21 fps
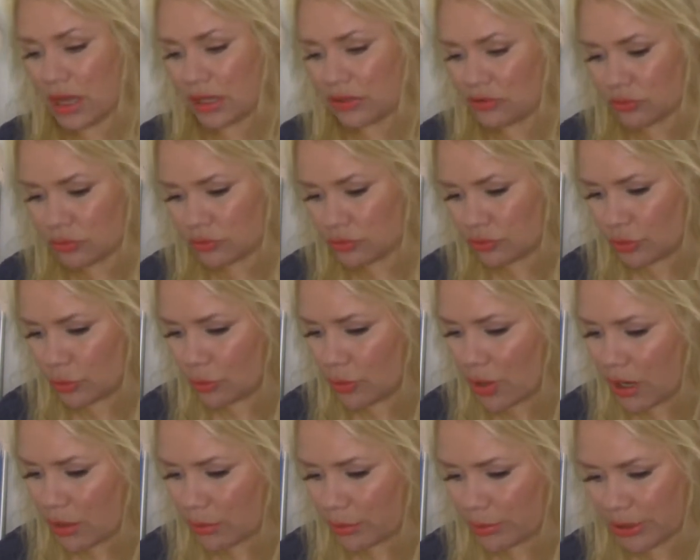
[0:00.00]
don't know
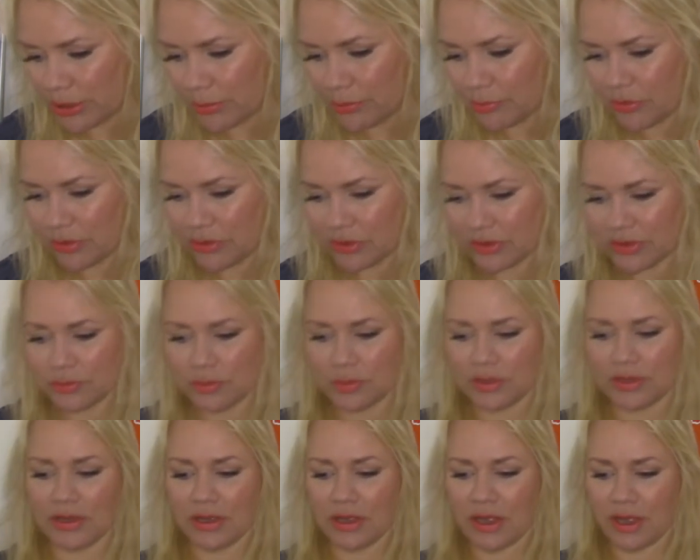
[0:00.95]
how many products,
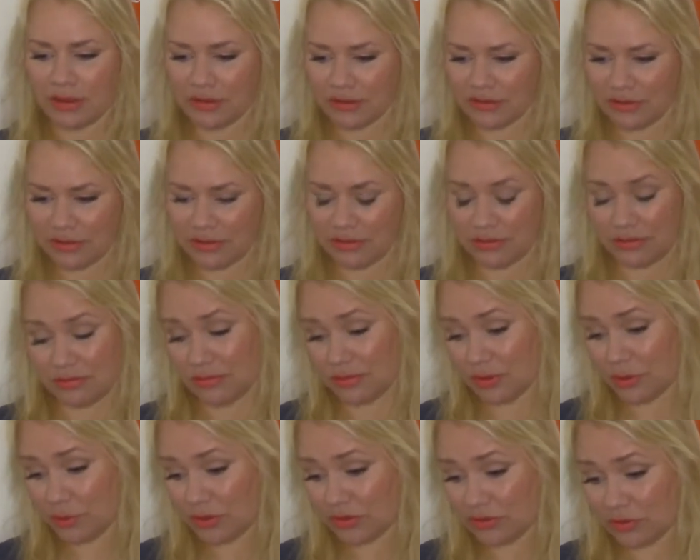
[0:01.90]
but I had
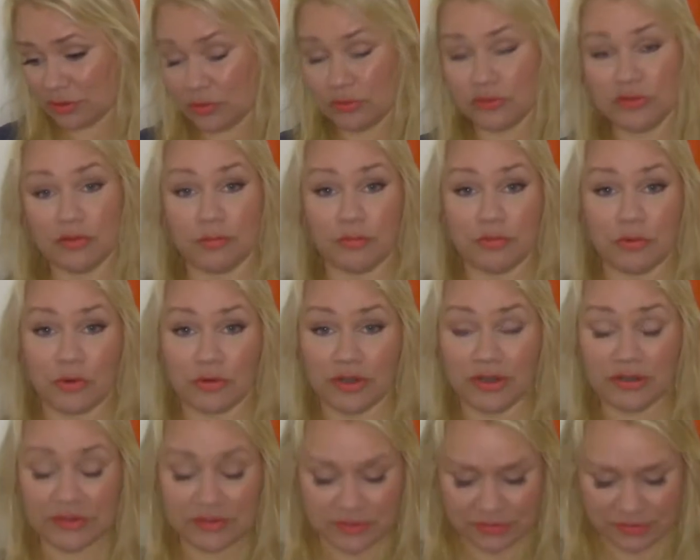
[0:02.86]
quite a lot of
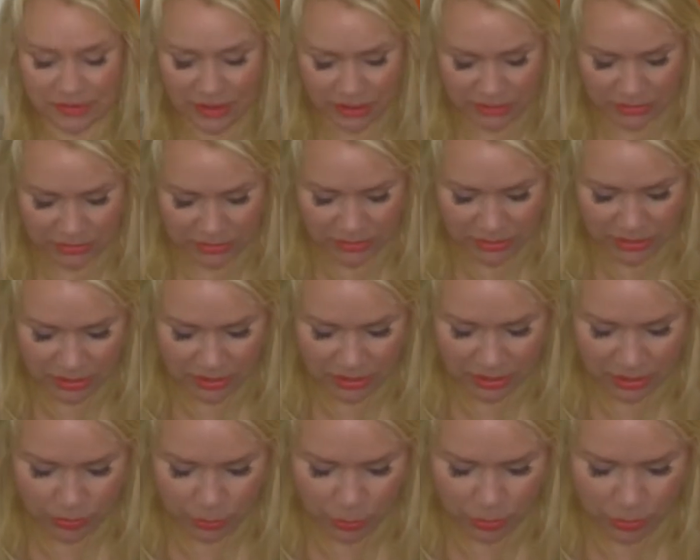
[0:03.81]
products, and
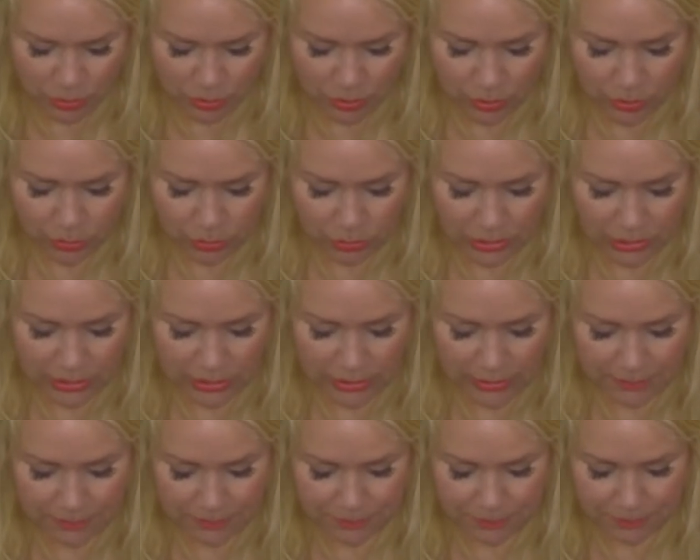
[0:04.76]
they were
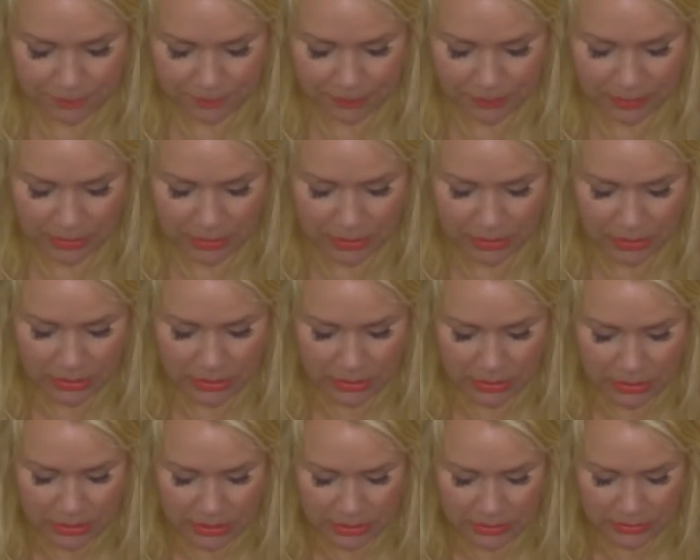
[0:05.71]
only
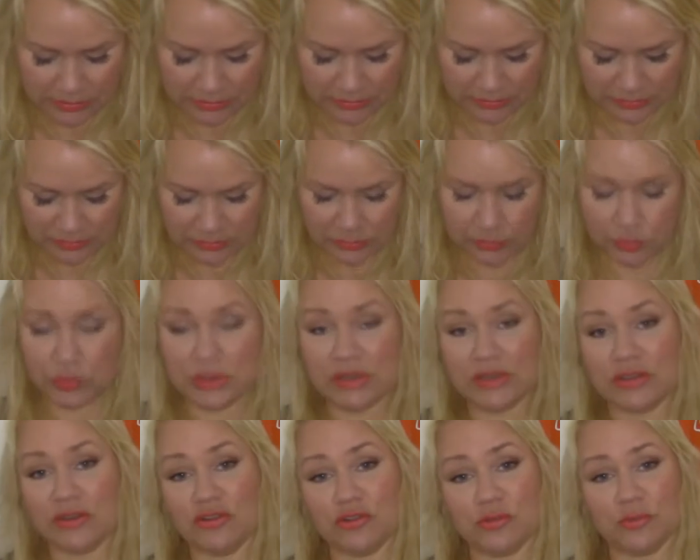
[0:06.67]

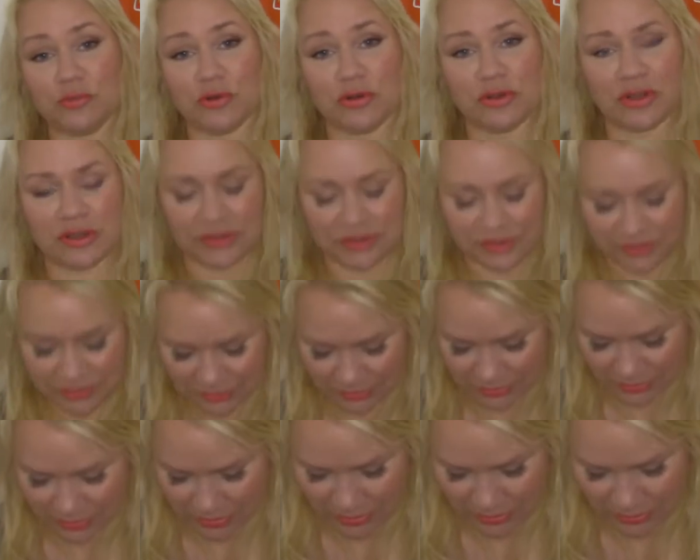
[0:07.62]
Swedish products,
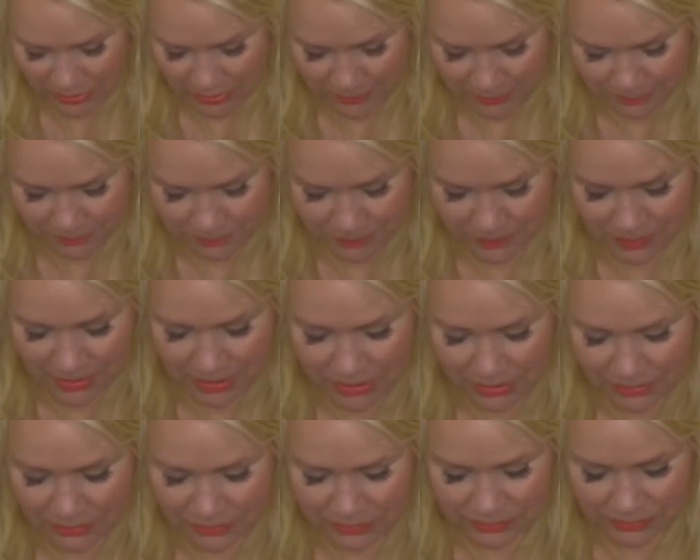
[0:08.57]

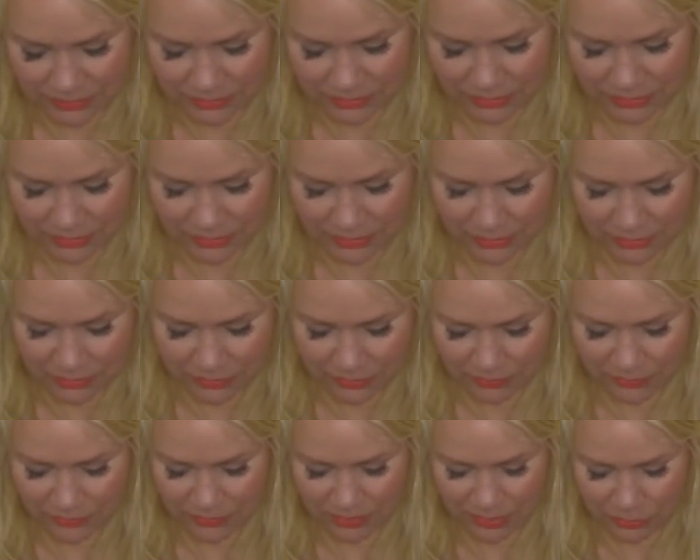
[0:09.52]
and the
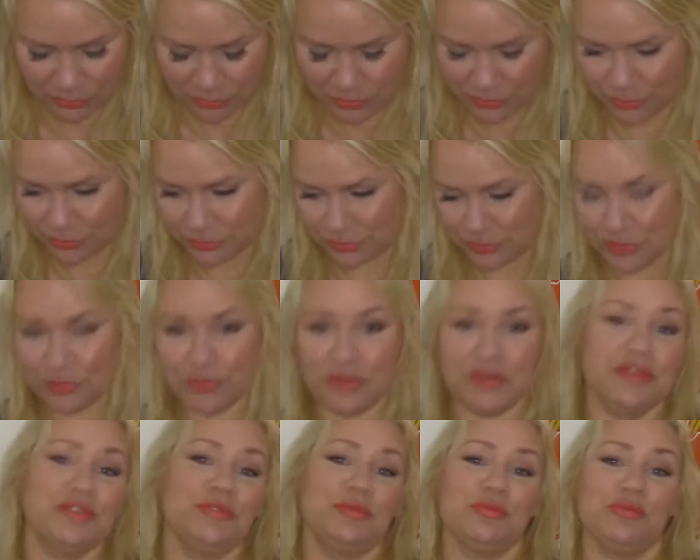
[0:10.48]
founders of
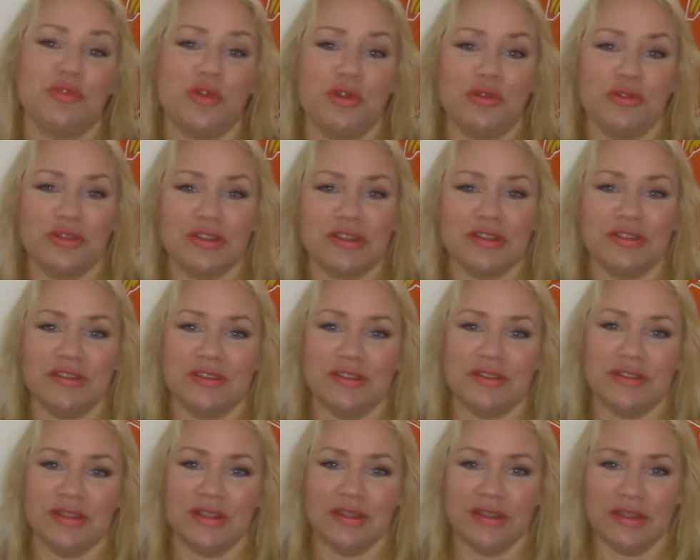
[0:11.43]
this project
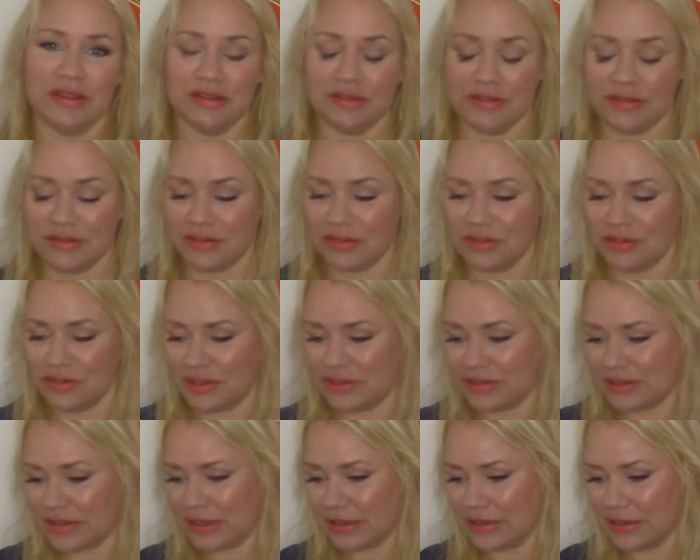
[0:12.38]
is
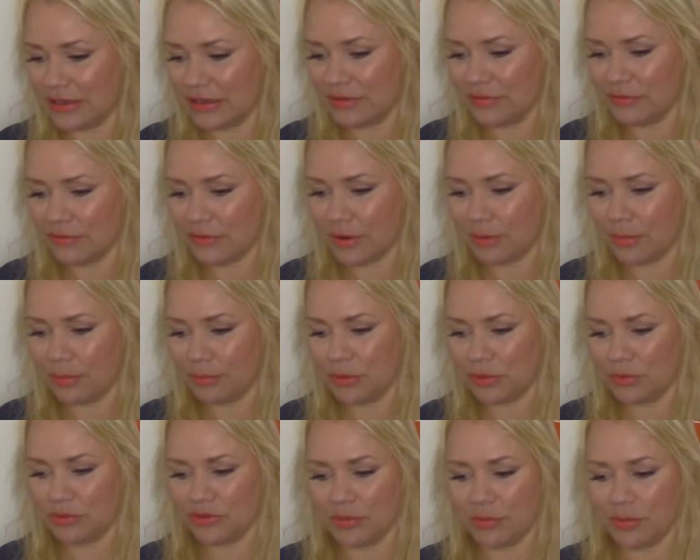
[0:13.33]
Jessica Lee from
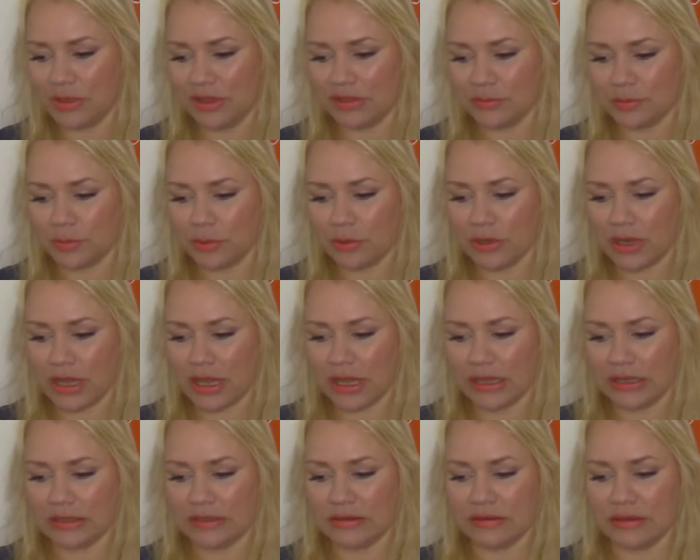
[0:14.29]
Beauty and Baseball
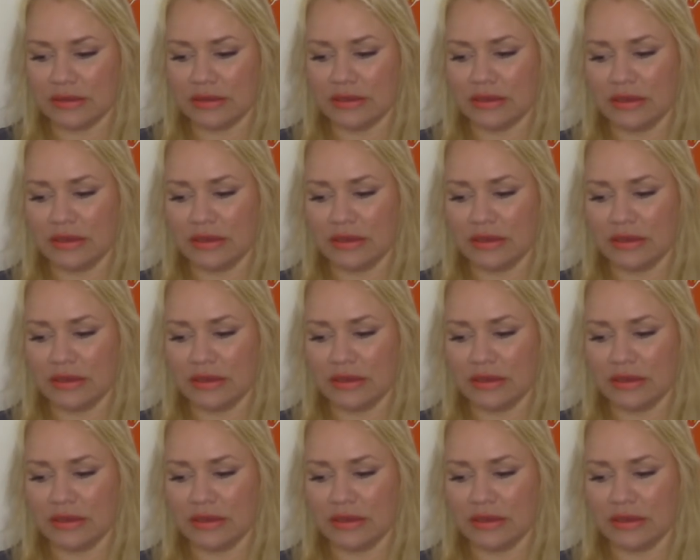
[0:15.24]
and